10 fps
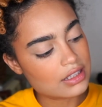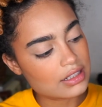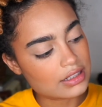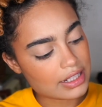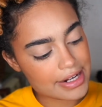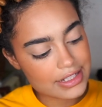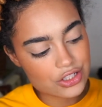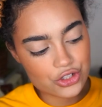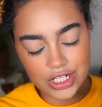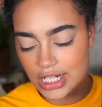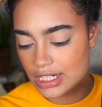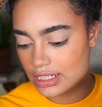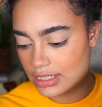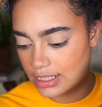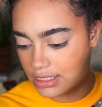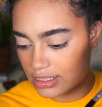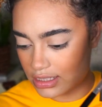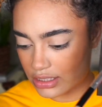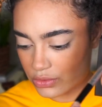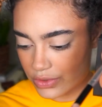the lightest shade. That's
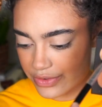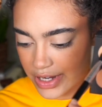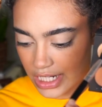this one right